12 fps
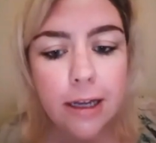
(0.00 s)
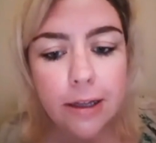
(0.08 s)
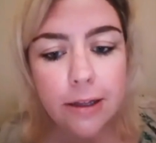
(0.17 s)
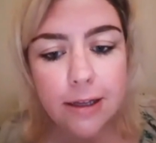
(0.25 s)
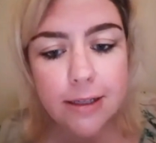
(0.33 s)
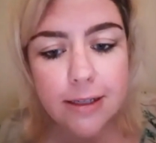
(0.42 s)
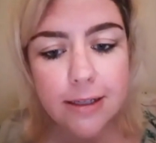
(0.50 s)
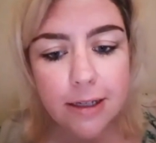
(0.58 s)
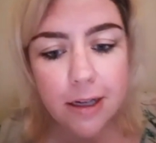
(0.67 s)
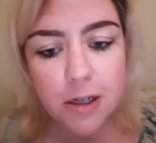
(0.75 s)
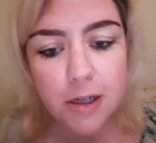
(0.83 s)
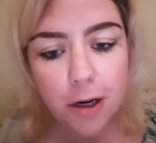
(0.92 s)
this
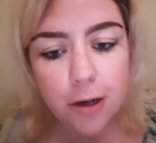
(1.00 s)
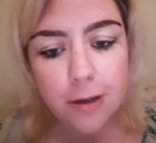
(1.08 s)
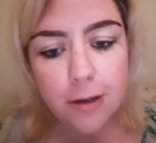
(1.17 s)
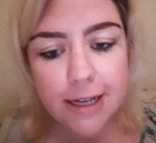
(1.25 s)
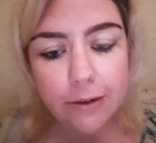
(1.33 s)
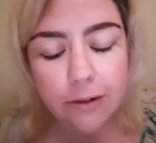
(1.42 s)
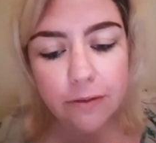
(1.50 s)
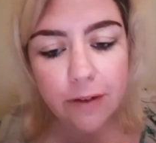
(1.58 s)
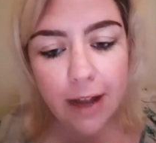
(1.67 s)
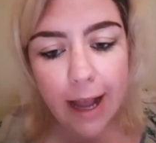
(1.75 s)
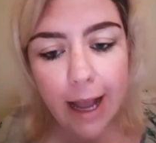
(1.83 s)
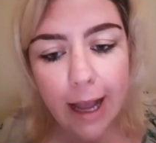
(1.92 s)
eternal sacred
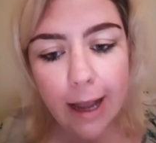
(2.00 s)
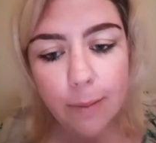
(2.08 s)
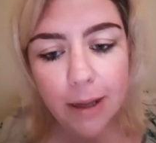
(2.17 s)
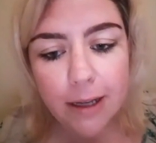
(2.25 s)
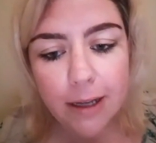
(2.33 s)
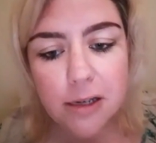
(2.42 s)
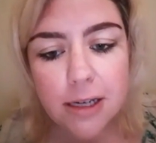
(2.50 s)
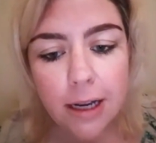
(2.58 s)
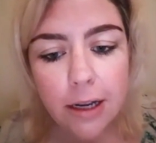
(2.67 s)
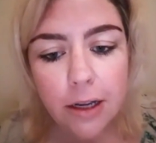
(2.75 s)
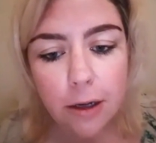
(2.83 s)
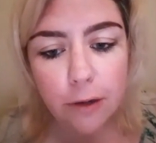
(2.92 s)
flame, and
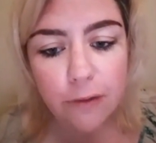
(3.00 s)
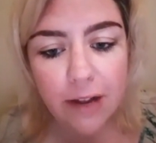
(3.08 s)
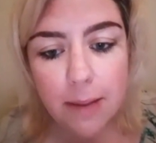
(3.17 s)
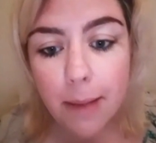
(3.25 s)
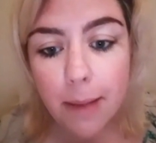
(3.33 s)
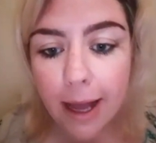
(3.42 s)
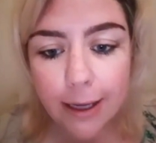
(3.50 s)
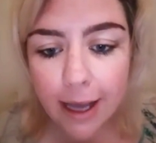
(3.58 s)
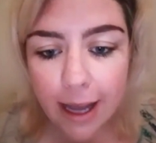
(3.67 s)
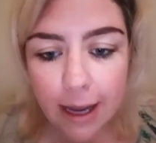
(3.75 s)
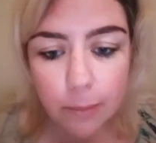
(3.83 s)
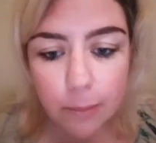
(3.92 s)
if any man
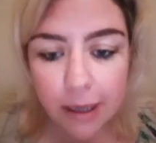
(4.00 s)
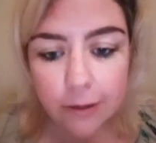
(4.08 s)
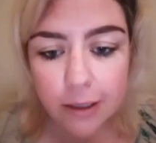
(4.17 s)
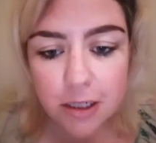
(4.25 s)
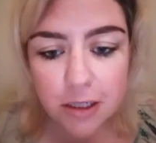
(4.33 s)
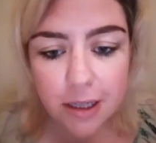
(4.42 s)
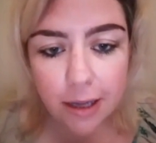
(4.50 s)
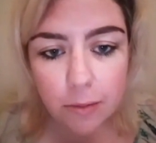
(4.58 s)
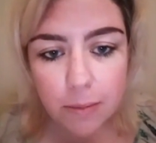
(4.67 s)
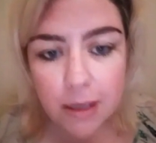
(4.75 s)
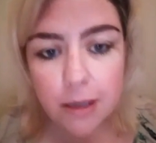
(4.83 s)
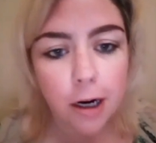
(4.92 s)
came near it, they
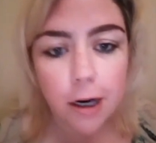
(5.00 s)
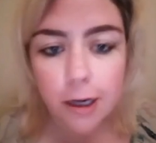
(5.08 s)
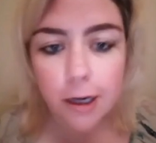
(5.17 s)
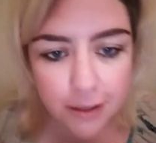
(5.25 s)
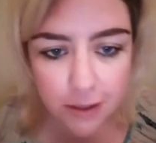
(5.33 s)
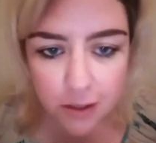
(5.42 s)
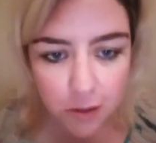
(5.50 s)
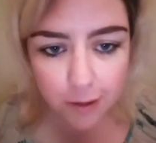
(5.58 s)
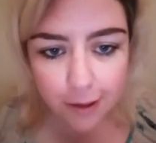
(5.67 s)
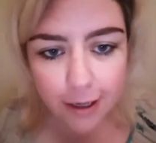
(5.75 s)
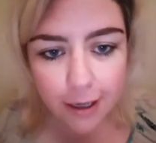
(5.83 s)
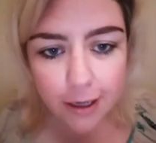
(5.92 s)
would be cursed,
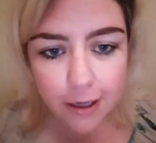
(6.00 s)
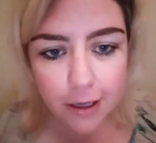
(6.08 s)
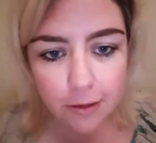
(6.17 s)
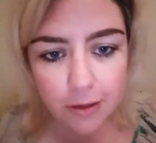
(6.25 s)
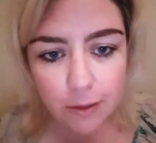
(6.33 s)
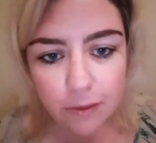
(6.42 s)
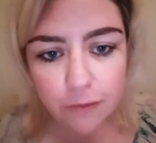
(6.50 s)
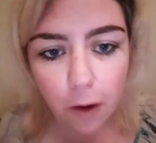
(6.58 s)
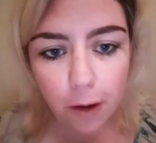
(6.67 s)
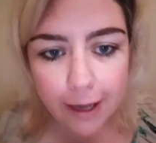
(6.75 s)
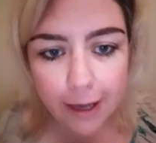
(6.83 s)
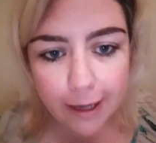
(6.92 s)
or they would
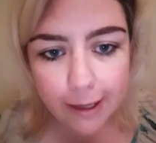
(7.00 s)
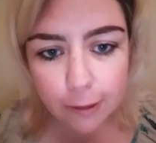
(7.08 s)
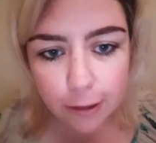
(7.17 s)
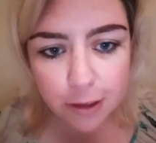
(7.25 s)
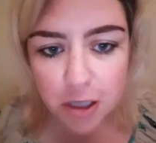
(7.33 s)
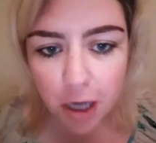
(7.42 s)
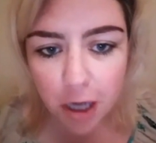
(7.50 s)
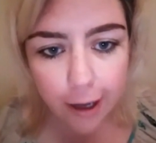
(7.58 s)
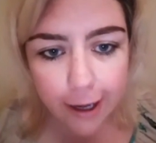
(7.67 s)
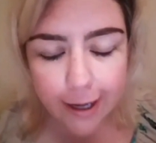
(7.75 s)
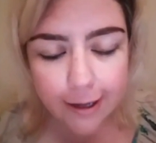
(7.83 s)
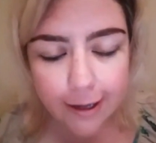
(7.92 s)
fall ill or
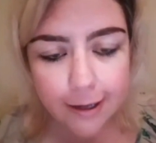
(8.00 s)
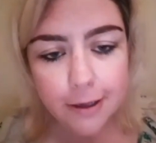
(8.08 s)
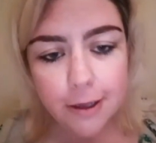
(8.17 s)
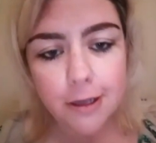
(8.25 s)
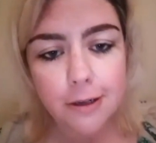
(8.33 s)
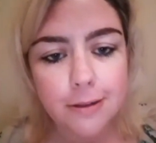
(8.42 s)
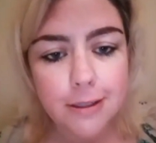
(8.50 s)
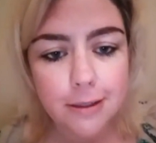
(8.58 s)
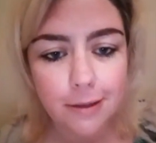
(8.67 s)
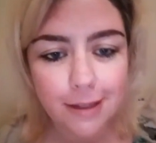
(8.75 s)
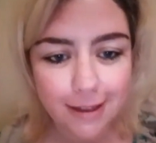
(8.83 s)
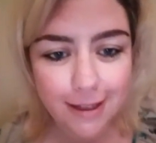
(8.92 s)
die.
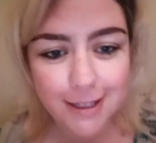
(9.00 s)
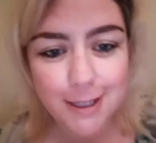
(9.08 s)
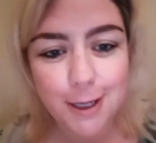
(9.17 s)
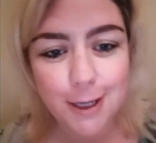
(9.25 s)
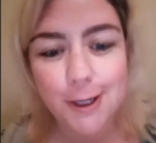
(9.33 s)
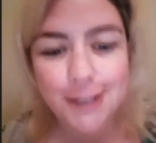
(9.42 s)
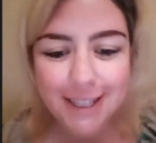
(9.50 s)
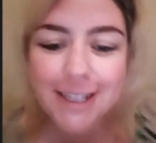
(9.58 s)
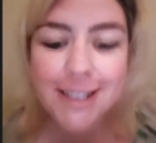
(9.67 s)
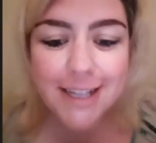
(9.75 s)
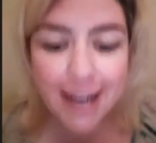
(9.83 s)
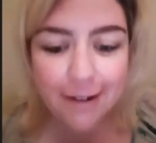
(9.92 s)
So this was
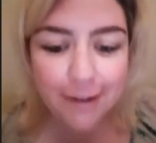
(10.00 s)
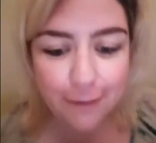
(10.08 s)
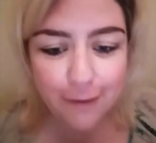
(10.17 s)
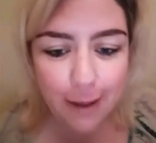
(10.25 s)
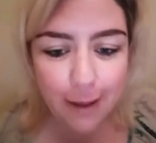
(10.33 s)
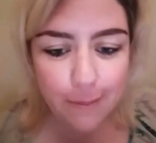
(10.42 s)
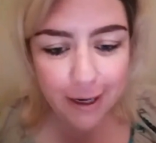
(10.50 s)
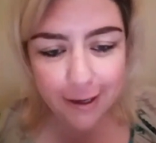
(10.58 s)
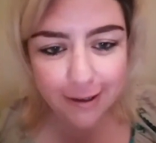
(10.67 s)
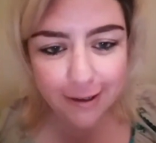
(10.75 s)
the sacred feminine.